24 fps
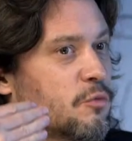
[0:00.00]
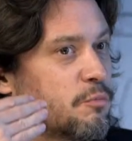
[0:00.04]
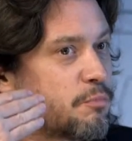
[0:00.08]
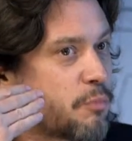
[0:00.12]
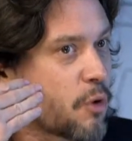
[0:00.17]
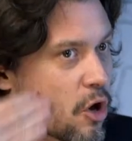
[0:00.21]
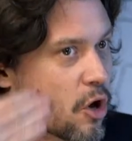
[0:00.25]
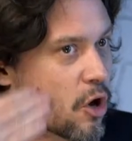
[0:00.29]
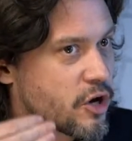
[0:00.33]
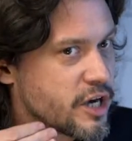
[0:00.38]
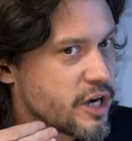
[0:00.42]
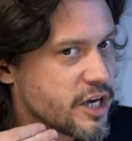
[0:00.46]

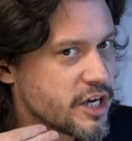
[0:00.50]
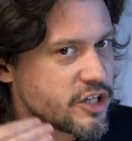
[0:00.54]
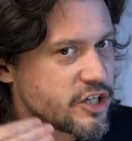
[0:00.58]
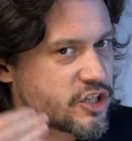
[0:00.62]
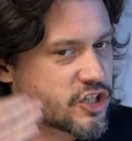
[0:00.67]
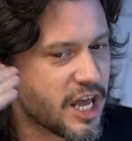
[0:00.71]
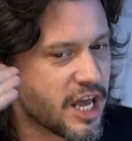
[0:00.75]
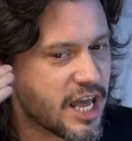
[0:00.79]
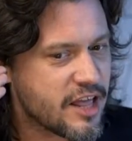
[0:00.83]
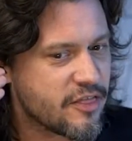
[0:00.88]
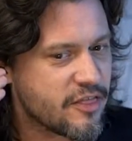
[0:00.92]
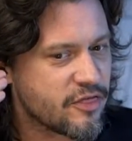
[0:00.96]

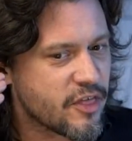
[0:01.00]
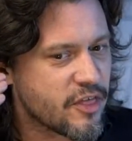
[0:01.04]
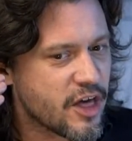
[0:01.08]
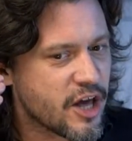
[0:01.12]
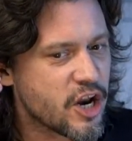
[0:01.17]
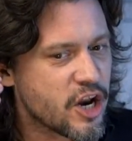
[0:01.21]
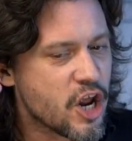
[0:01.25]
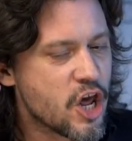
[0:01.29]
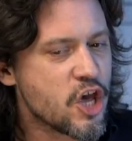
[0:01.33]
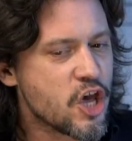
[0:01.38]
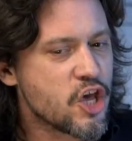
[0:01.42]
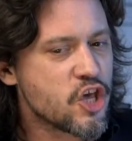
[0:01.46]
blockage in
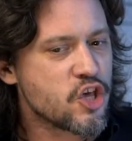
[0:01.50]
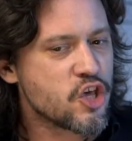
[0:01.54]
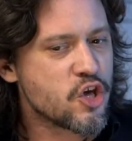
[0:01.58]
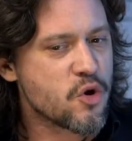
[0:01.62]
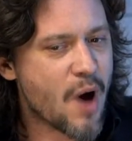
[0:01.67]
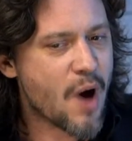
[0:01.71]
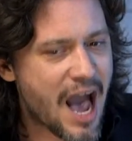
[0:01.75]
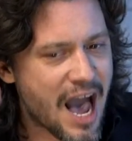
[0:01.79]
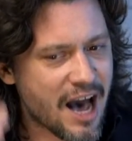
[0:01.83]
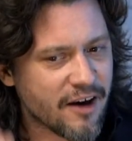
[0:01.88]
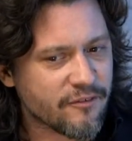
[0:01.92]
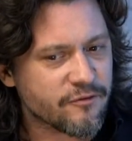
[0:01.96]
that you
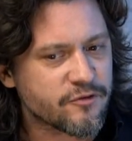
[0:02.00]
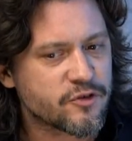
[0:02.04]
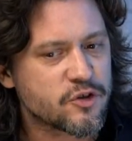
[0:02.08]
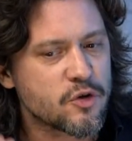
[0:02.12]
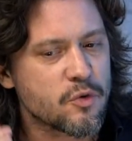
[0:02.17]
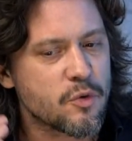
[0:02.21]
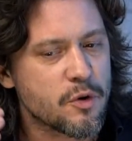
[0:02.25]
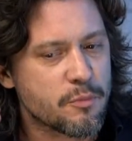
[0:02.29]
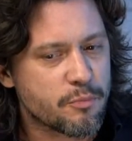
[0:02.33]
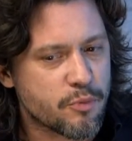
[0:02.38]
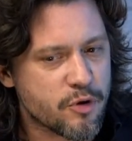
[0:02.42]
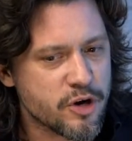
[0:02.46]
have
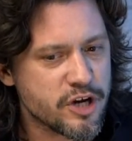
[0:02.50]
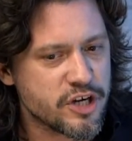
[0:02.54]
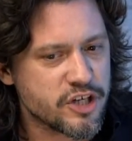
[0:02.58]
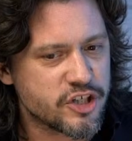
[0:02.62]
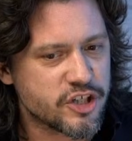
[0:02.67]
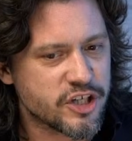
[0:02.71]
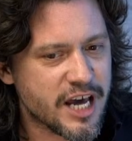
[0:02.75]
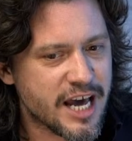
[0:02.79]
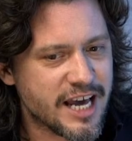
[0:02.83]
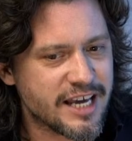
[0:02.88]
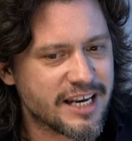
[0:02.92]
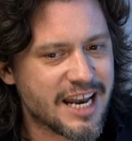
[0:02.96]
to
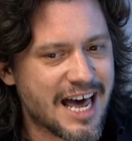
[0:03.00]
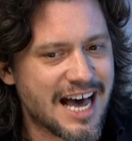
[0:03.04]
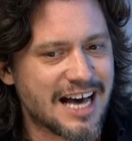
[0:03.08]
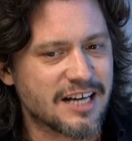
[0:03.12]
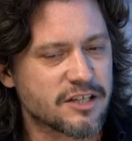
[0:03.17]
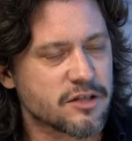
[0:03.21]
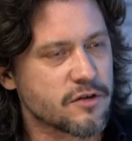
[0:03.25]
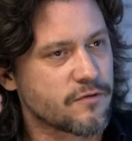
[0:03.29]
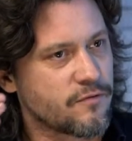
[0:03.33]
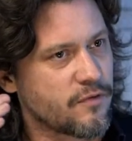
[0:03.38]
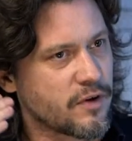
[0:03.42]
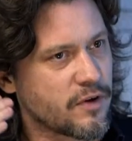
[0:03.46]
appreciate,
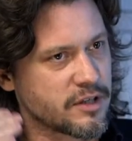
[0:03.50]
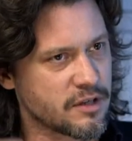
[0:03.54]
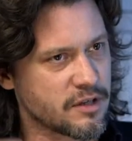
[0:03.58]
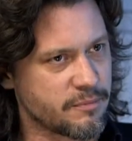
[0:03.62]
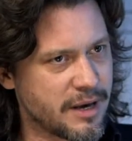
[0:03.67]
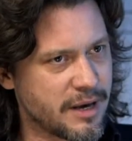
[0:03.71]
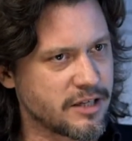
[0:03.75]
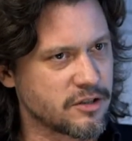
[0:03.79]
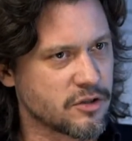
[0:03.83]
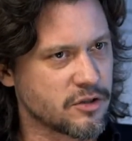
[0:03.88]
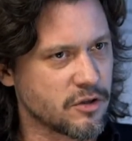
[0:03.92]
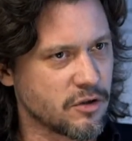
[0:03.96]
as a
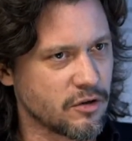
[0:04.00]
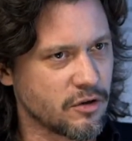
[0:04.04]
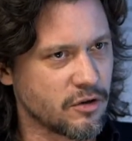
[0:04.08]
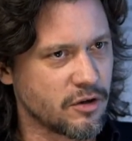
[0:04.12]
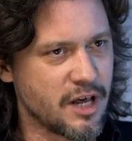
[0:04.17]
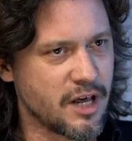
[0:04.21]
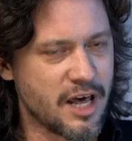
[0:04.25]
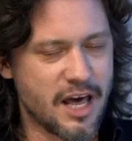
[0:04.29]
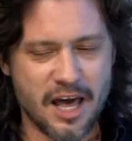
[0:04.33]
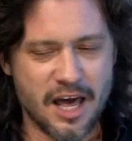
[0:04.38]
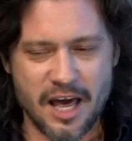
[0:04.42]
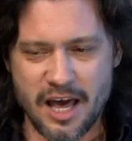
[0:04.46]
fundamental,
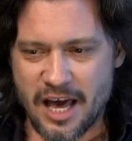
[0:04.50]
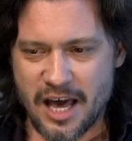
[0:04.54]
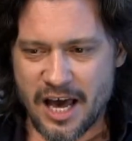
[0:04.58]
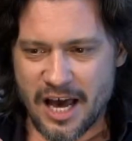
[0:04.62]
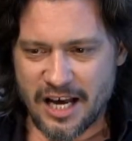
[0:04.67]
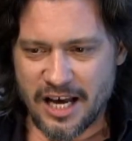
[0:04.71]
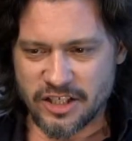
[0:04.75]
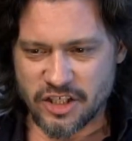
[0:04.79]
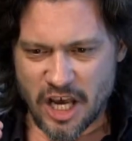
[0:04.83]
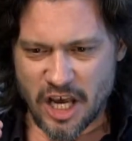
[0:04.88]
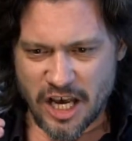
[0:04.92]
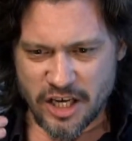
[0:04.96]

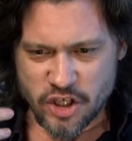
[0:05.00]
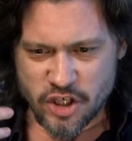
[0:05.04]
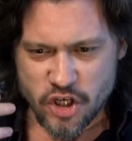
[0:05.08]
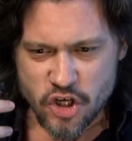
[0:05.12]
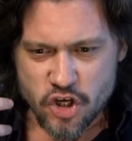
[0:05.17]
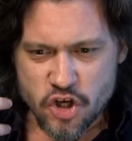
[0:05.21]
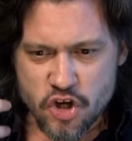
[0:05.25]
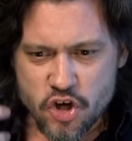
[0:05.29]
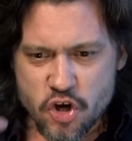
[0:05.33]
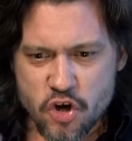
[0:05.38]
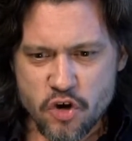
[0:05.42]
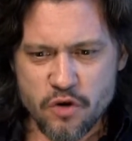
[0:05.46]
as a
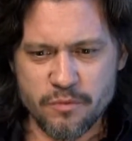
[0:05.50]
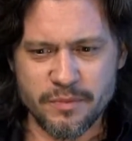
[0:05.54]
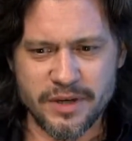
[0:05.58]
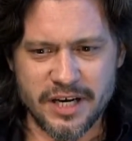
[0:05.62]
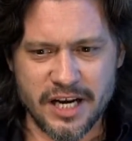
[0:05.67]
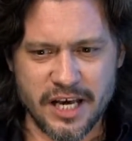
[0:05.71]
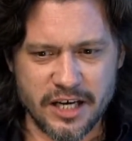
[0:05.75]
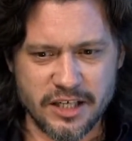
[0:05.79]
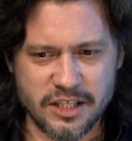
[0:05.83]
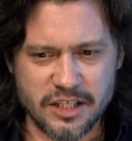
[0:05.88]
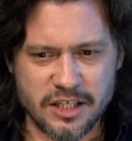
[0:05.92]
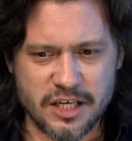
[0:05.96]

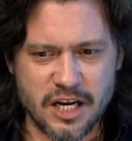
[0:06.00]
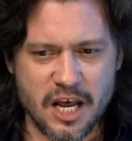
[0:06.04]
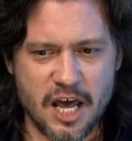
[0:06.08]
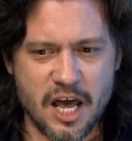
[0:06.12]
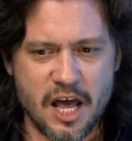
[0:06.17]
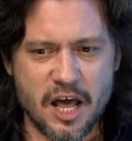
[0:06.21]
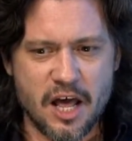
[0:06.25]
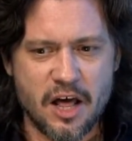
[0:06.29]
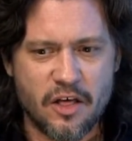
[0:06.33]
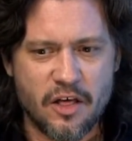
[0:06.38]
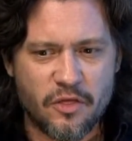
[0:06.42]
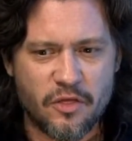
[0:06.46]
humanist,
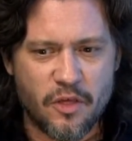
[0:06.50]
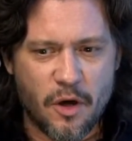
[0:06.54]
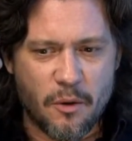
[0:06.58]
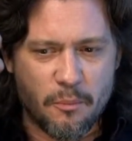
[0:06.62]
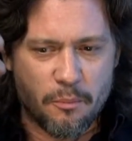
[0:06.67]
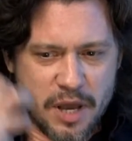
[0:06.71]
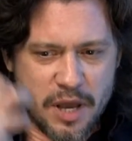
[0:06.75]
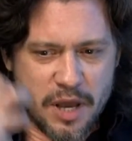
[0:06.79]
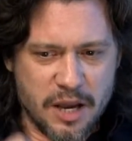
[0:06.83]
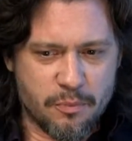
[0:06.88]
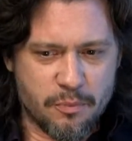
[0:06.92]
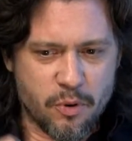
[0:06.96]
that
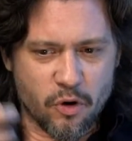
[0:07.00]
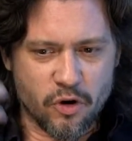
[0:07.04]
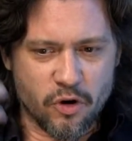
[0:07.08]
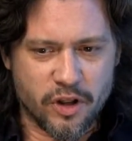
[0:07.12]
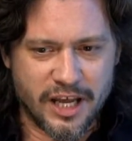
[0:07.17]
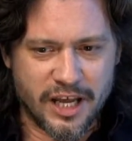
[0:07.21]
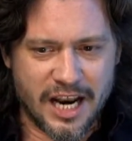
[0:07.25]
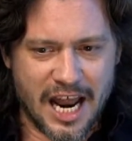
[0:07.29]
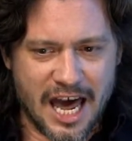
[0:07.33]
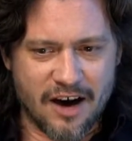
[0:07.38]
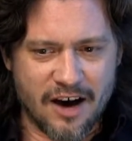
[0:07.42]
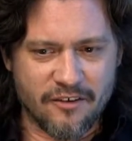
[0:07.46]
people
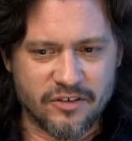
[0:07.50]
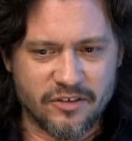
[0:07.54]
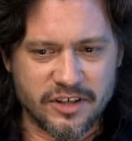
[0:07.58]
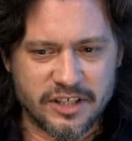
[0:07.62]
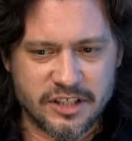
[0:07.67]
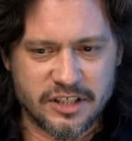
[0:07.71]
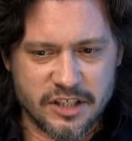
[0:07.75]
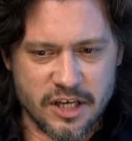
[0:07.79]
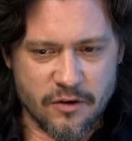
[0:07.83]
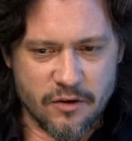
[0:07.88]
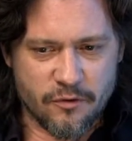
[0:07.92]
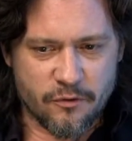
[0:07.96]
can have a
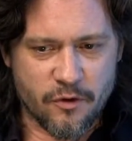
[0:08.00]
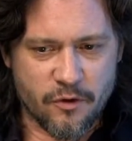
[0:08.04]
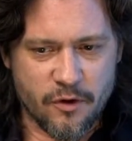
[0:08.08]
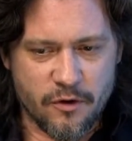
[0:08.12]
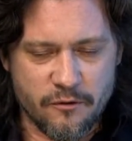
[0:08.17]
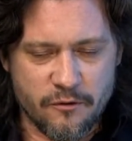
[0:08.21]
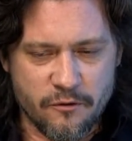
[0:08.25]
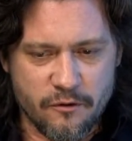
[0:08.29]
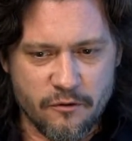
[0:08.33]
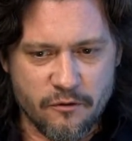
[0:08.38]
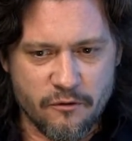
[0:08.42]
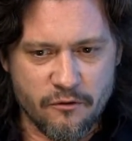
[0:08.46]

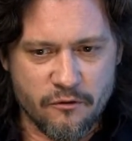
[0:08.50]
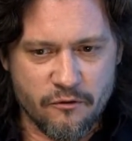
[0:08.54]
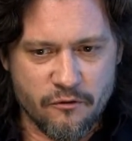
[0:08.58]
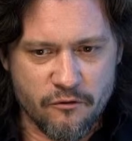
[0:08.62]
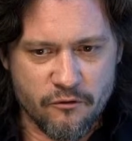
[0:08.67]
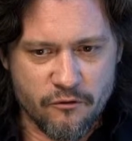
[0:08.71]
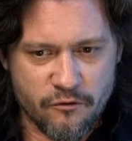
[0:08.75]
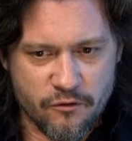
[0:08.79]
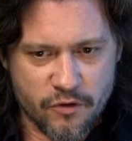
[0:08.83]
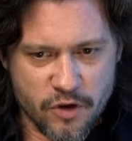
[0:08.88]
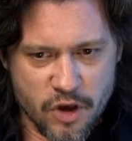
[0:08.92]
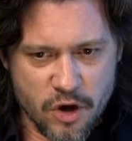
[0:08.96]
different
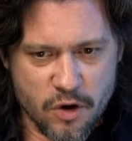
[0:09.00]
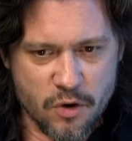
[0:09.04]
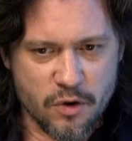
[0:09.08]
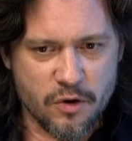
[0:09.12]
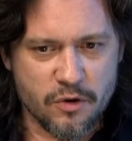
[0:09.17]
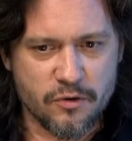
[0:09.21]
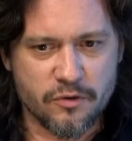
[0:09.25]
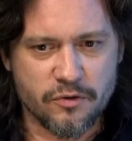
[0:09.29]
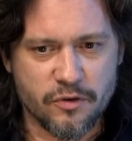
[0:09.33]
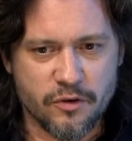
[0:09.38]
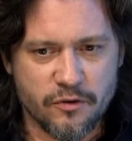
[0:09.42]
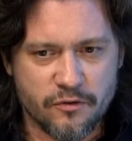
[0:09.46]
view
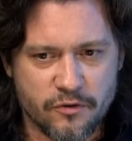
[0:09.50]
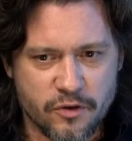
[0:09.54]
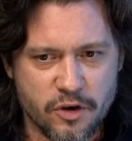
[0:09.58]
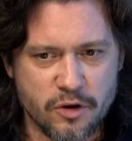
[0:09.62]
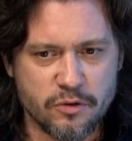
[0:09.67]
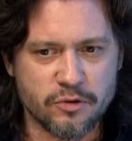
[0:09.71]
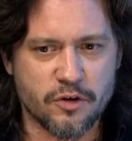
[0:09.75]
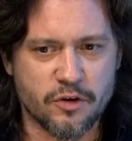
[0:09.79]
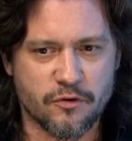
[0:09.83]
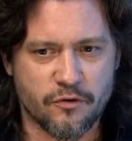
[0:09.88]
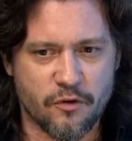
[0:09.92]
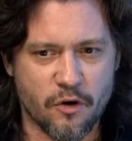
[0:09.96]
of the
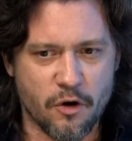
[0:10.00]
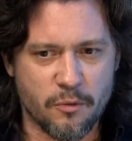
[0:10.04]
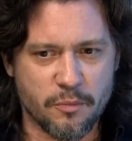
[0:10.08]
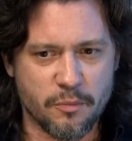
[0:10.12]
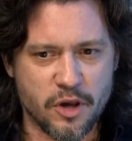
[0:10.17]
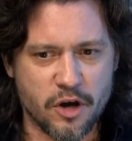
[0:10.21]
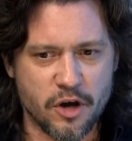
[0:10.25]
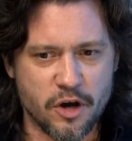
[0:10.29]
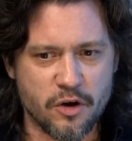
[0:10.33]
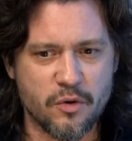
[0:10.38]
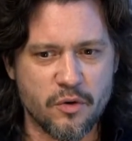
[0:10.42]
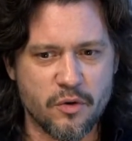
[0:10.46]
future from
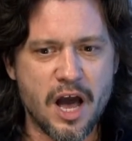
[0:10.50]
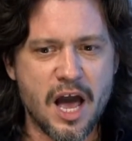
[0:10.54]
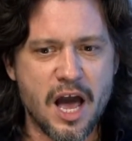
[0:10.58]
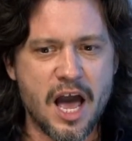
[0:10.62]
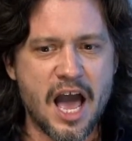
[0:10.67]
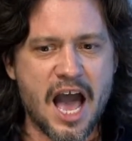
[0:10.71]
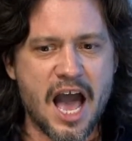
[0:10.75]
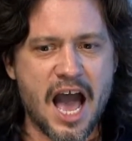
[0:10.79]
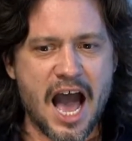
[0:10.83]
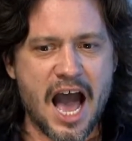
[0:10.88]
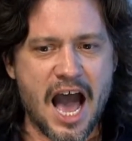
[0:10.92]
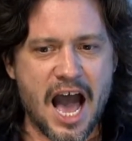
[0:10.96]
you
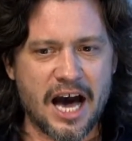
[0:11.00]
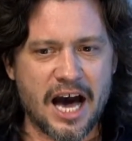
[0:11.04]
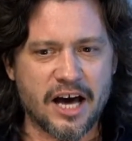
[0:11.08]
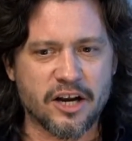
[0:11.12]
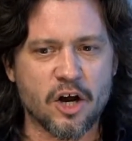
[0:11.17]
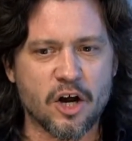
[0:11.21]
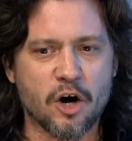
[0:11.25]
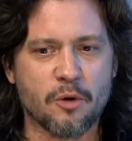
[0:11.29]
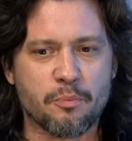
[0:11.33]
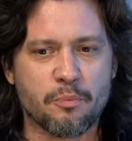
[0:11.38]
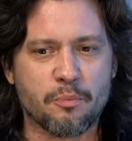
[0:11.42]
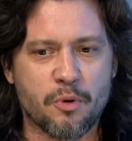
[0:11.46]
and
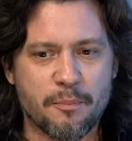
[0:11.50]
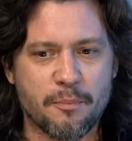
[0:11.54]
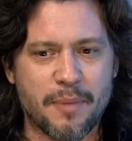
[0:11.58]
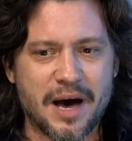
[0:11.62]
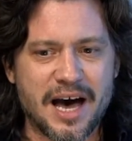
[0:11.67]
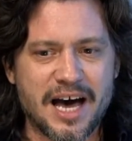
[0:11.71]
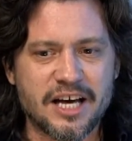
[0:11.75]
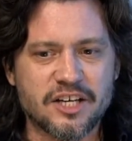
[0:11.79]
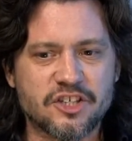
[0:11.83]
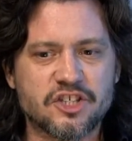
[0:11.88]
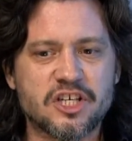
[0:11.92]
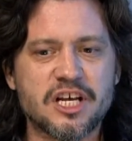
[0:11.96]
are
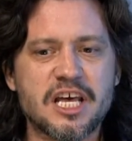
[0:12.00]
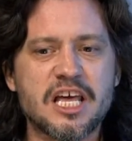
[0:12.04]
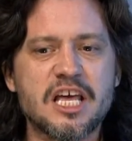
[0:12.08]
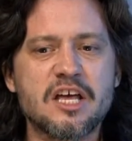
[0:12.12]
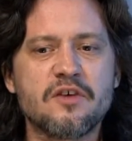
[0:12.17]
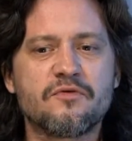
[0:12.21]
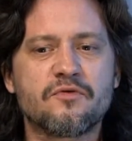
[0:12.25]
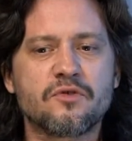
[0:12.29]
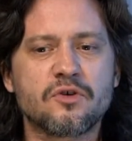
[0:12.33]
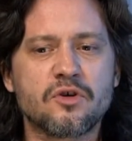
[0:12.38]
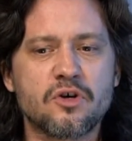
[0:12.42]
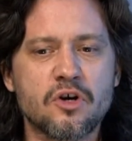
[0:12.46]
prepared to
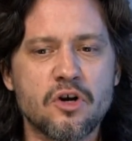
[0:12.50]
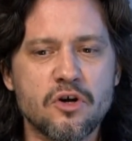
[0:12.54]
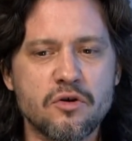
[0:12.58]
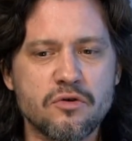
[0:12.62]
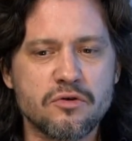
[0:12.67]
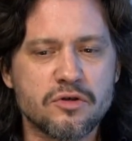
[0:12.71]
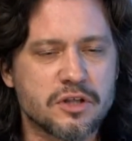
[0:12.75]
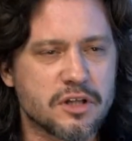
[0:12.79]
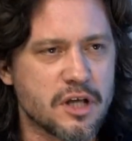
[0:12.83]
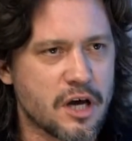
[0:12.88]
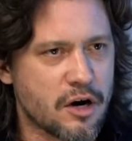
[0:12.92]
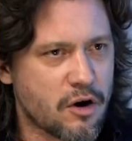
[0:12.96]
even
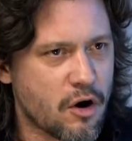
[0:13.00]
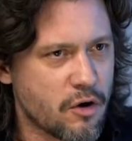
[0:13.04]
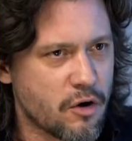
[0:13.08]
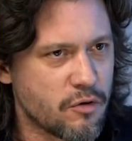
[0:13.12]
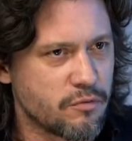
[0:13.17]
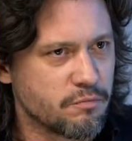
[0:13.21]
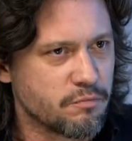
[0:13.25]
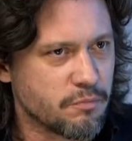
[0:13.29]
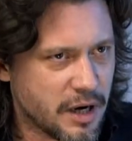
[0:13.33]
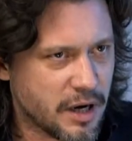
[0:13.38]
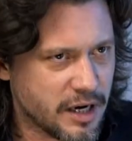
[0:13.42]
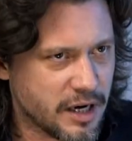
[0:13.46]
lose their
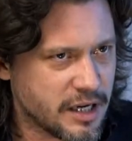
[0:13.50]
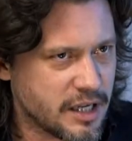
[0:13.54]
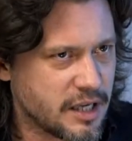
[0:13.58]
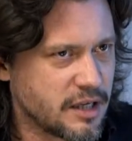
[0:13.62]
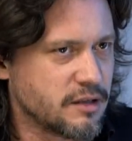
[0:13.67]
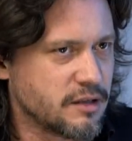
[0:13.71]
own money